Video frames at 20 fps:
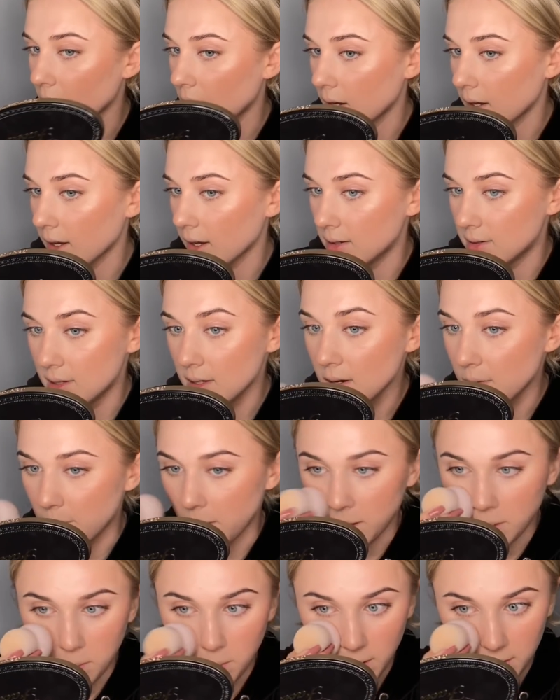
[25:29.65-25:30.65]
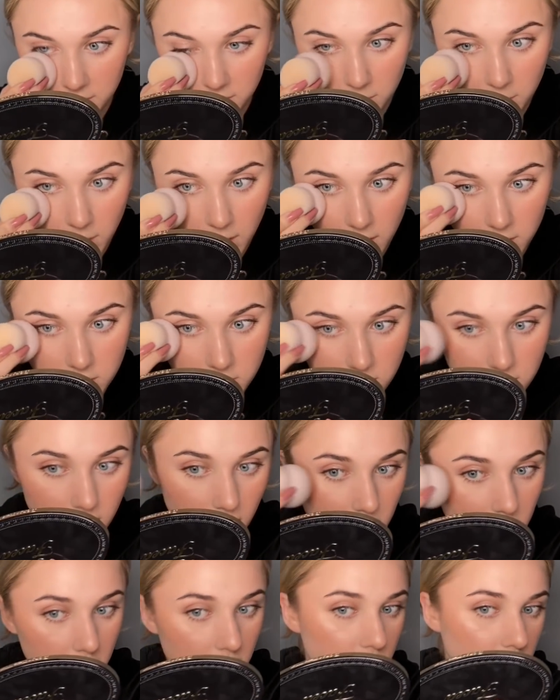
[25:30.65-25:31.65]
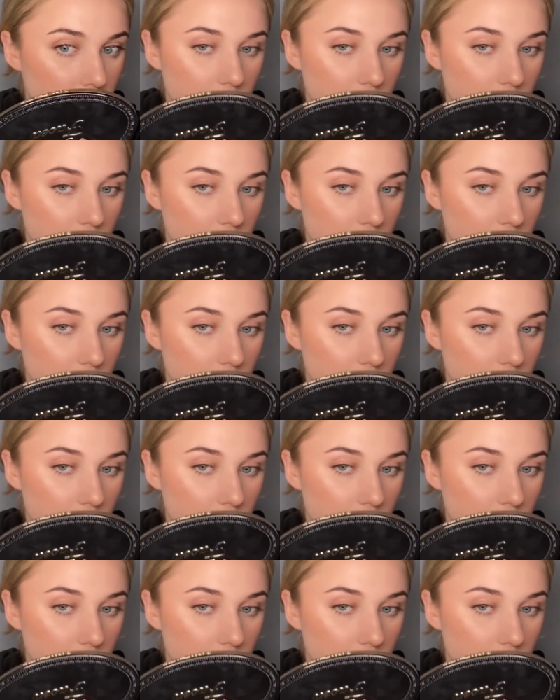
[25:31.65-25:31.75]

And, like, I didn't make it work for me. I just kind of